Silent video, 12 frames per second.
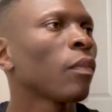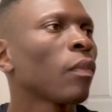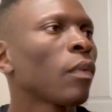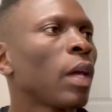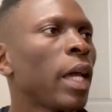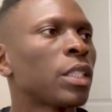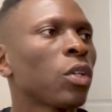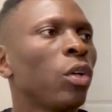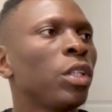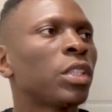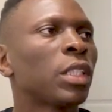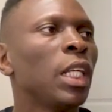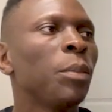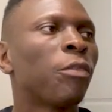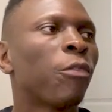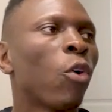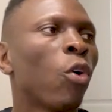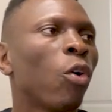It's only sleep
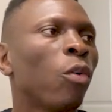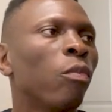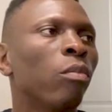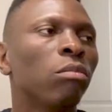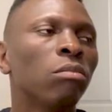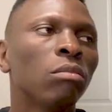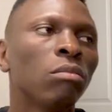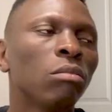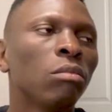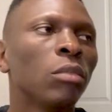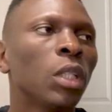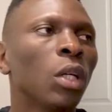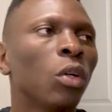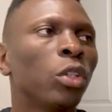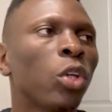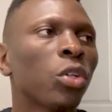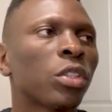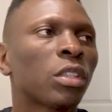for, you know,
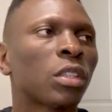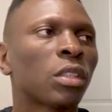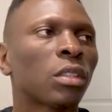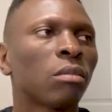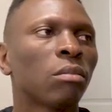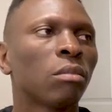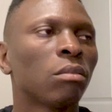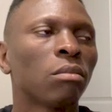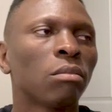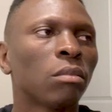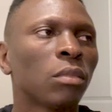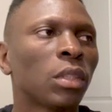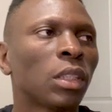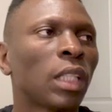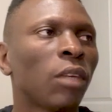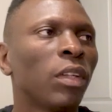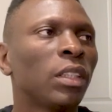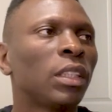dots
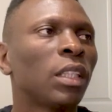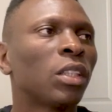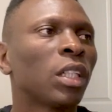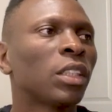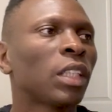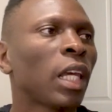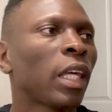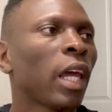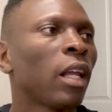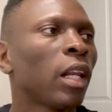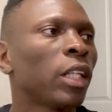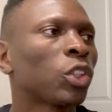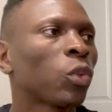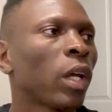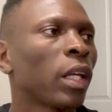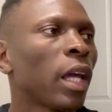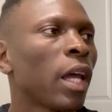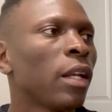73 seconds. Let's try
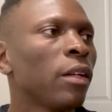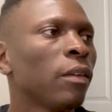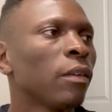again.